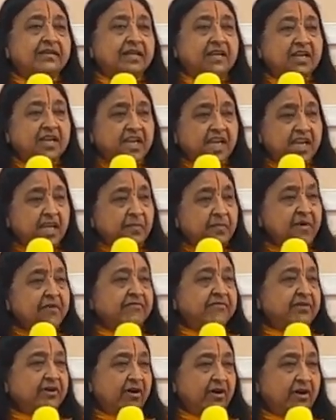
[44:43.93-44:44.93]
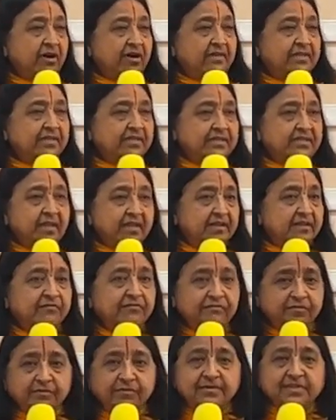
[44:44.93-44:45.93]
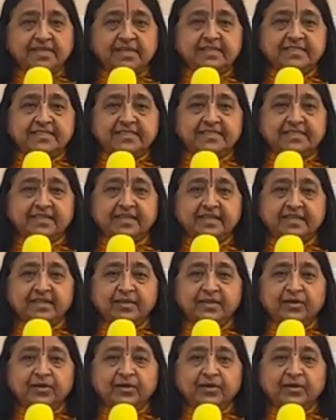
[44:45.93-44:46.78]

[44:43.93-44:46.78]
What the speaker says: does not confuse us.